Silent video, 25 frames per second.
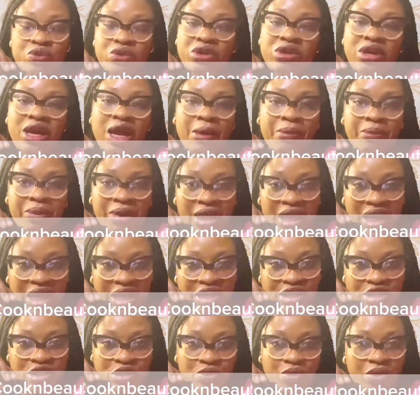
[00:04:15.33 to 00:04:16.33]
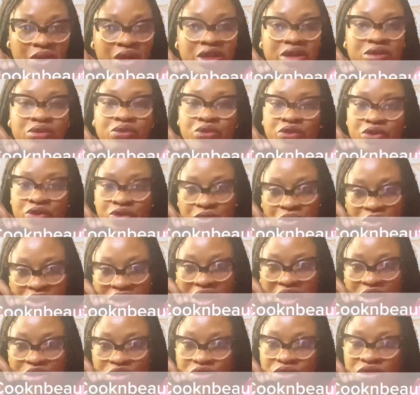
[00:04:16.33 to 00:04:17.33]
apply it when we
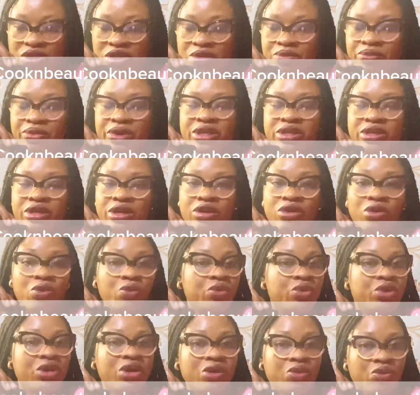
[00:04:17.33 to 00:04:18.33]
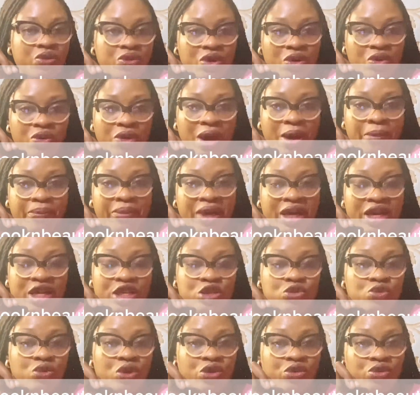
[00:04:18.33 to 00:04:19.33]
are doing the pedicure. We apply
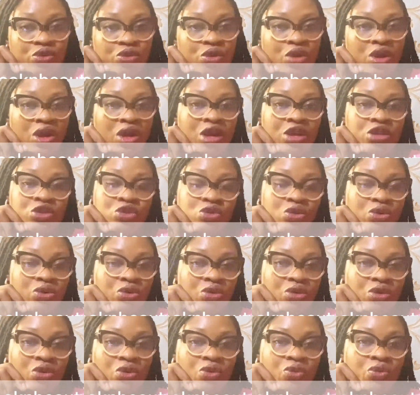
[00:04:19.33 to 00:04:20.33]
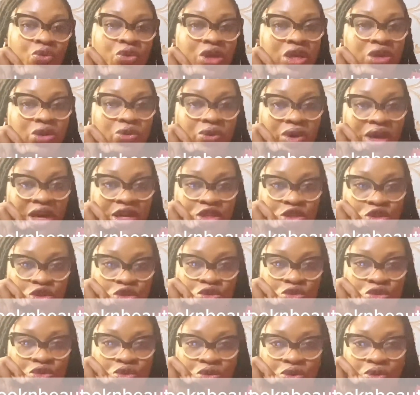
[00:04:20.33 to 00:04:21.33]
it when you get
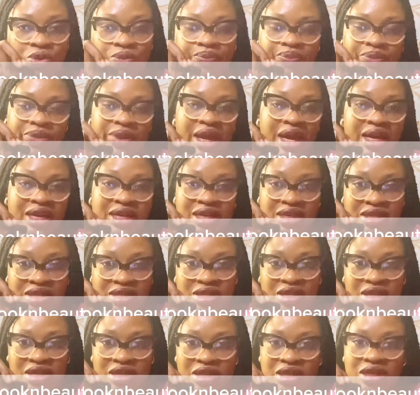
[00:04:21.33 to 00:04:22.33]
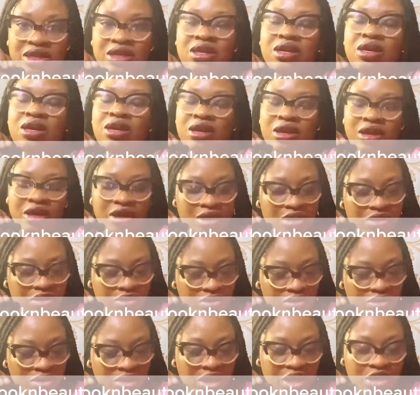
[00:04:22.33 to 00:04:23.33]
to an extent
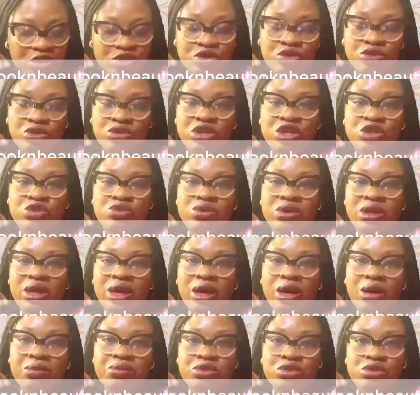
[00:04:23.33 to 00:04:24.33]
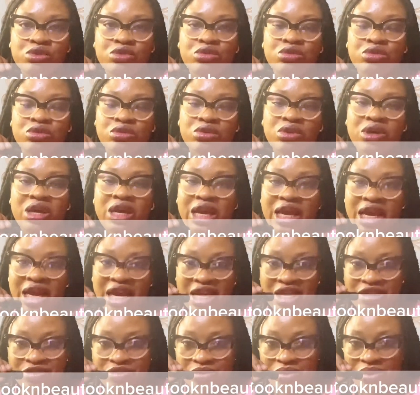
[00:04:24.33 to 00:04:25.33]
so it will help to
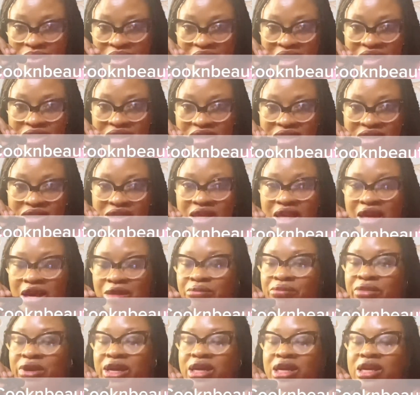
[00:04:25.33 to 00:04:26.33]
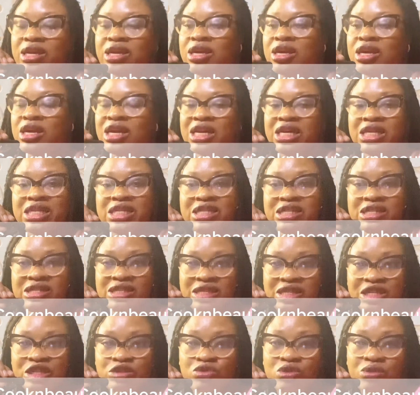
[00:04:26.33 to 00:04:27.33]
exfoliate it and
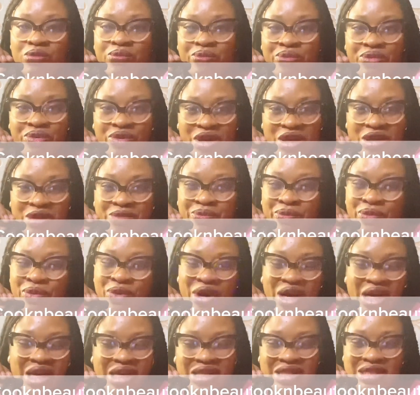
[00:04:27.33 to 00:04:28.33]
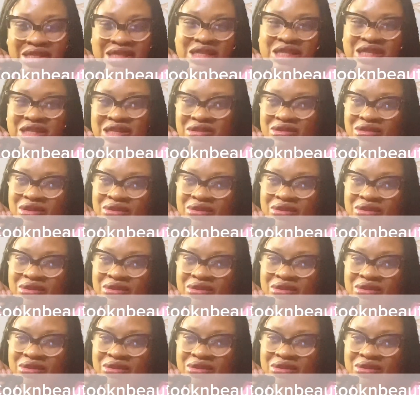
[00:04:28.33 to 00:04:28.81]
it breaks the